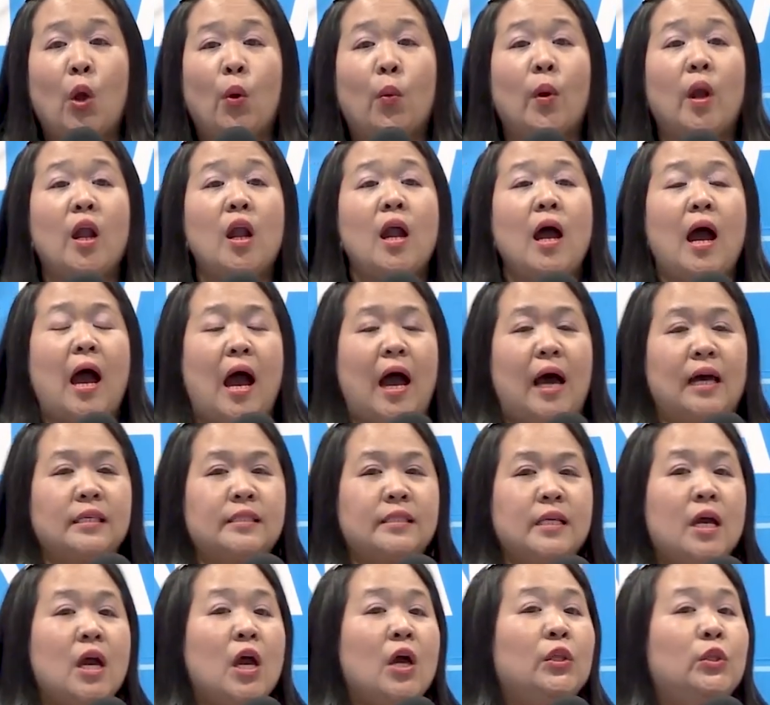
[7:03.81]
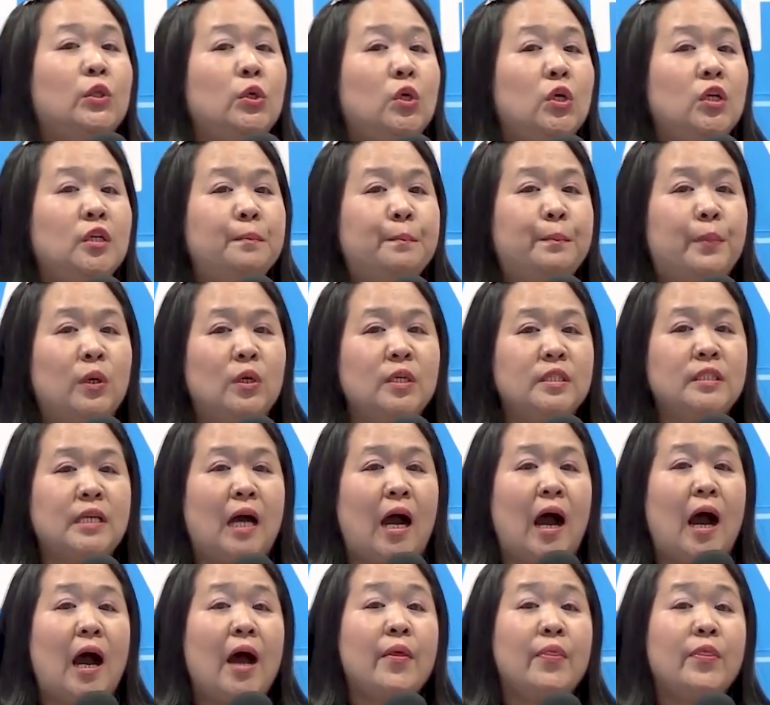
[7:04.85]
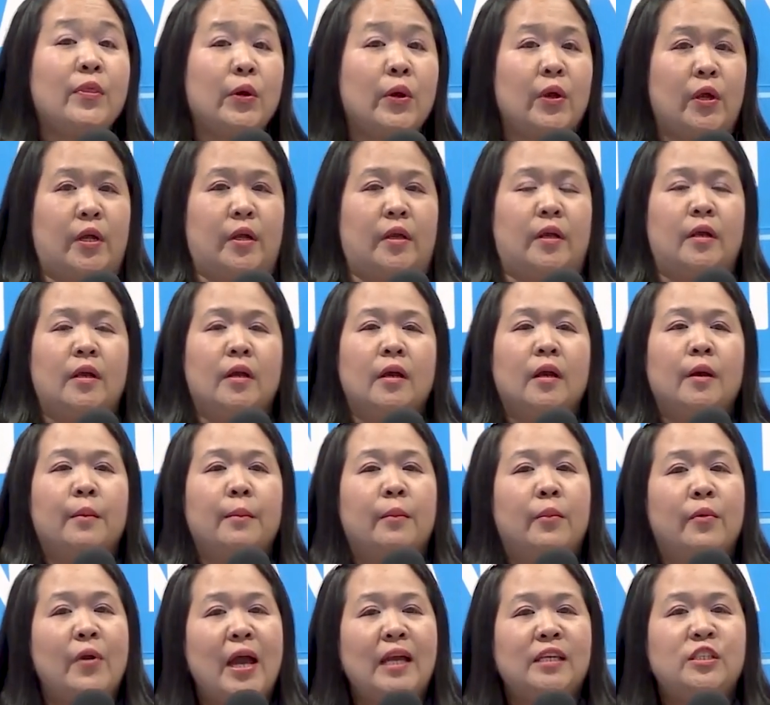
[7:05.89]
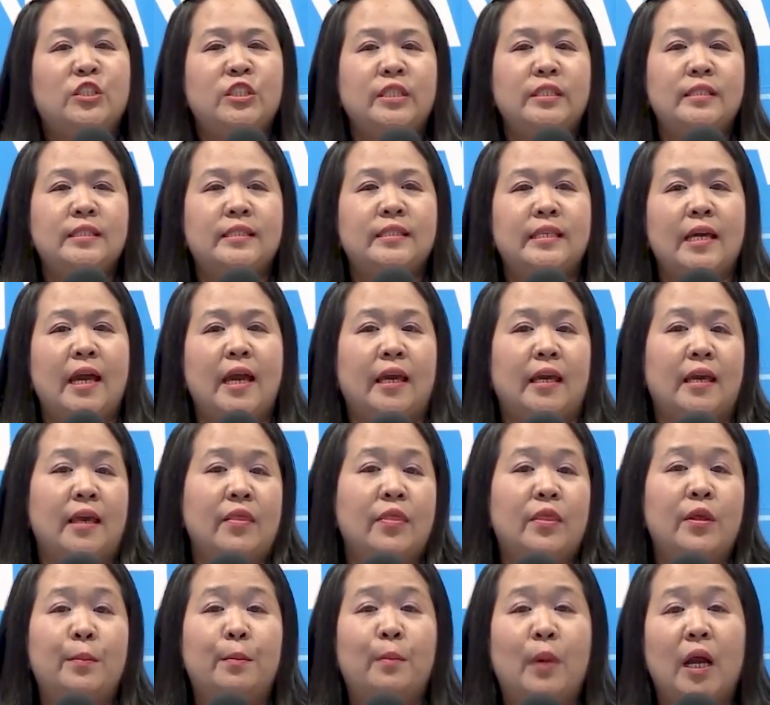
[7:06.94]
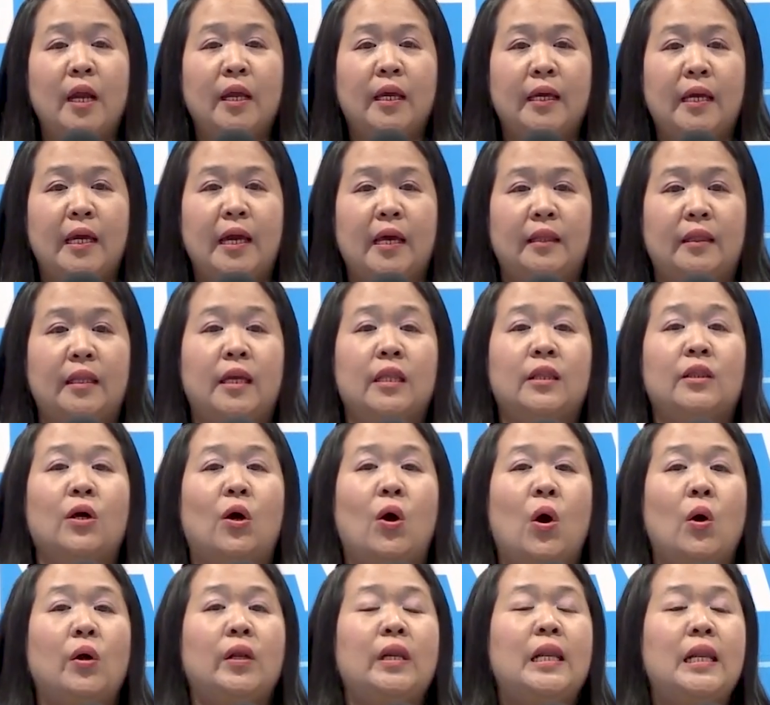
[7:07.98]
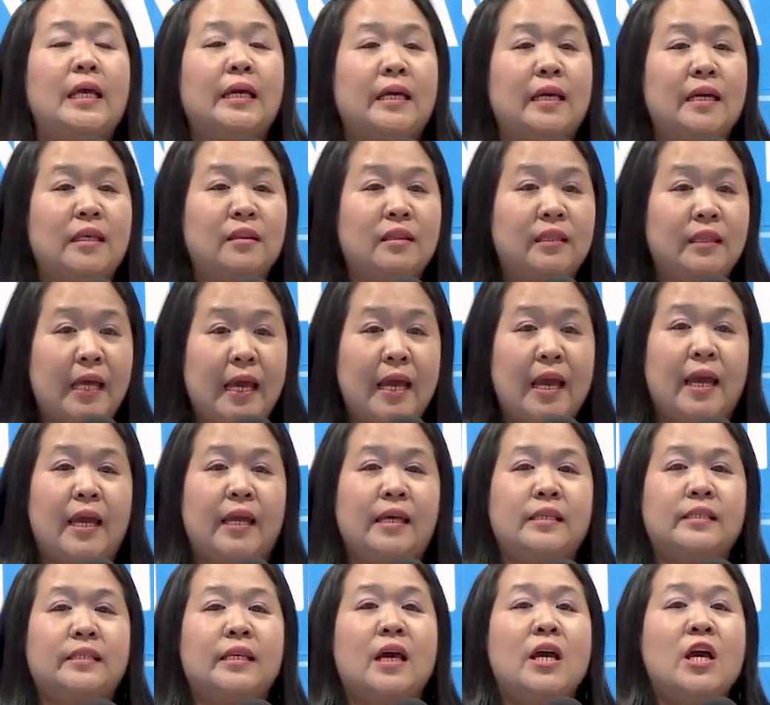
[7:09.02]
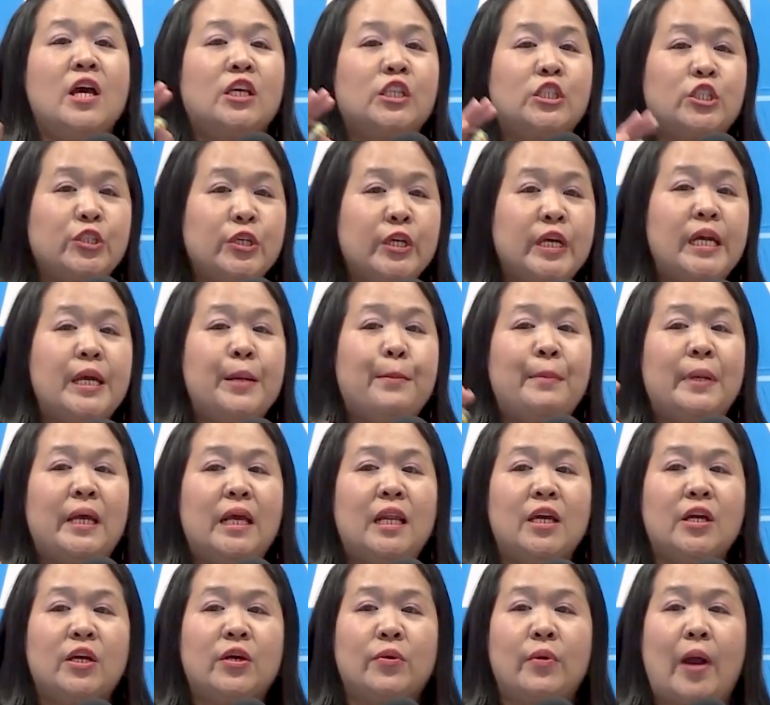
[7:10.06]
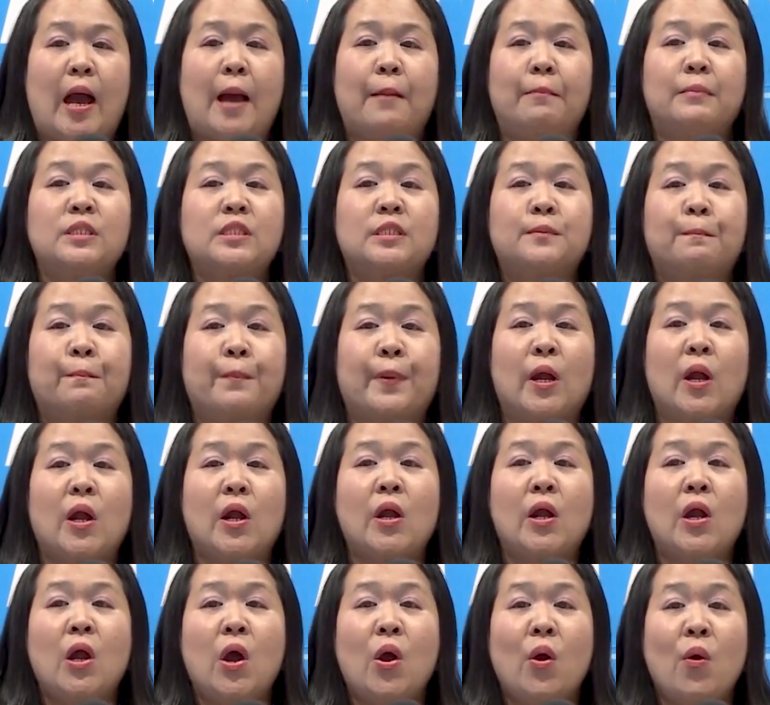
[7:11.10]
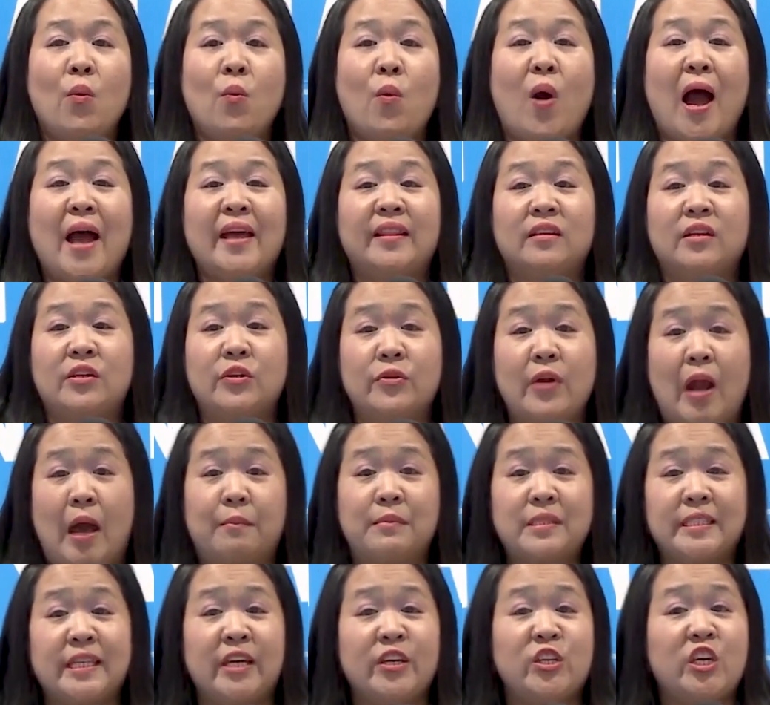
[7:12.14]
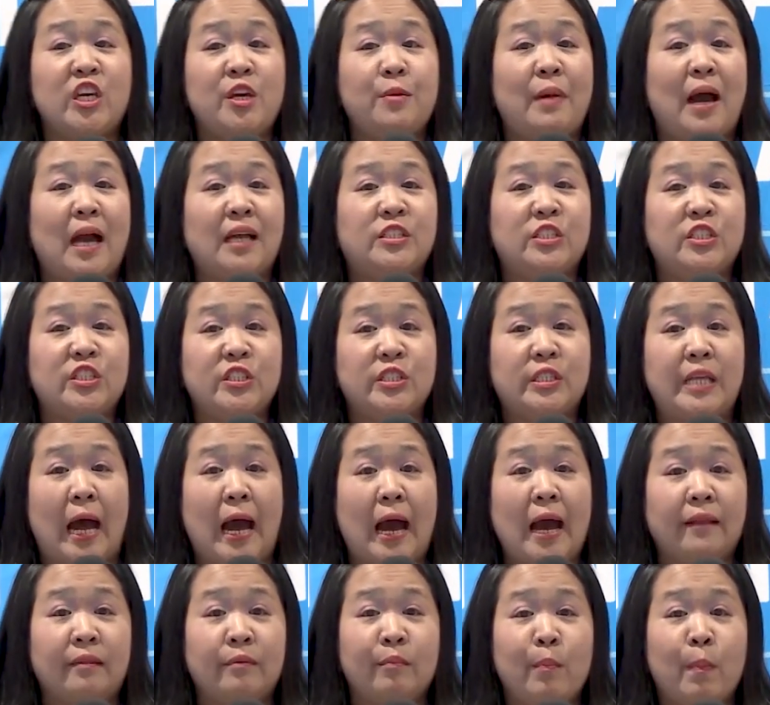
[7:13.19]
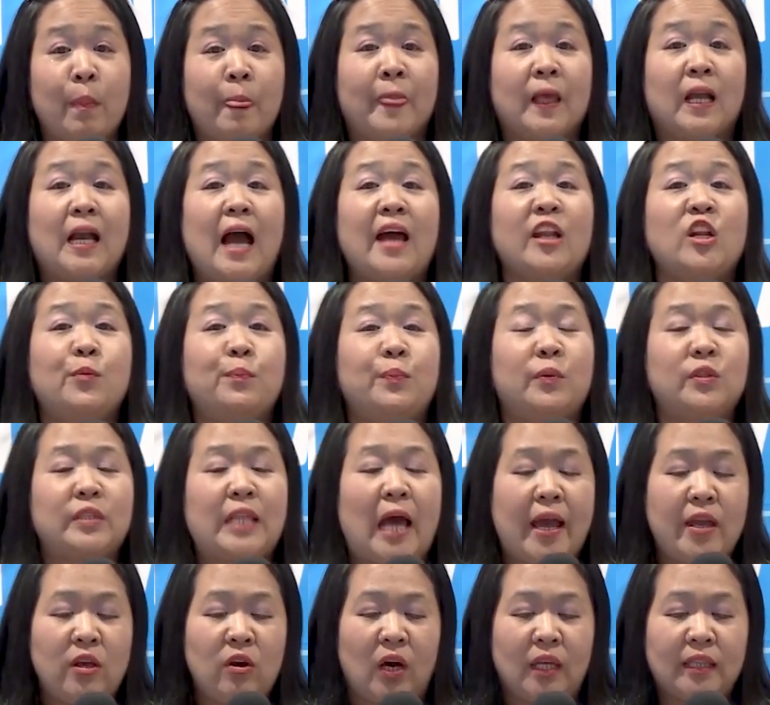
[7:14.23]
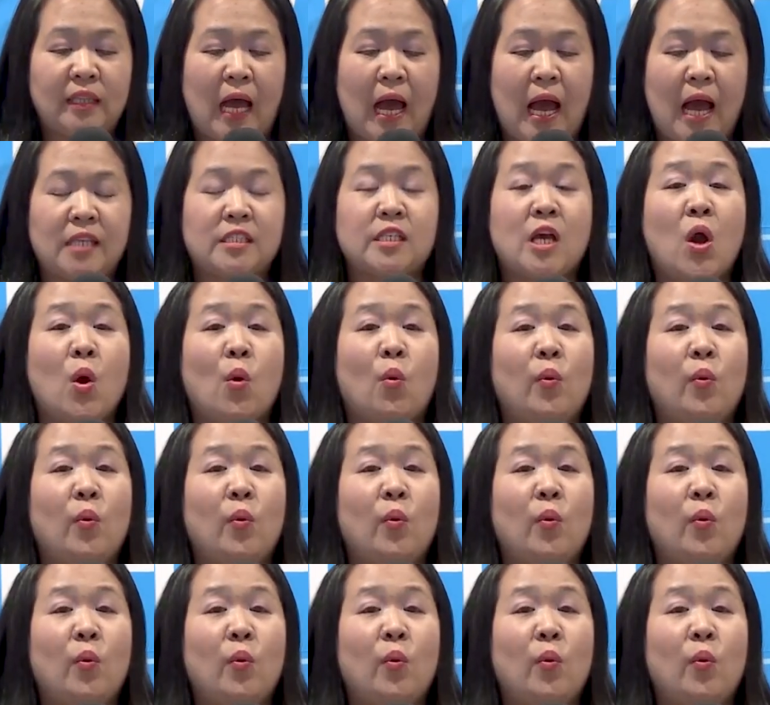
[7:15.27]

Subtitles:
Whereas, doon po sa other red ginseng in the market, it only contains 3 milligrams per 1 grams. Can you imagine that? Gano po tayo kataas?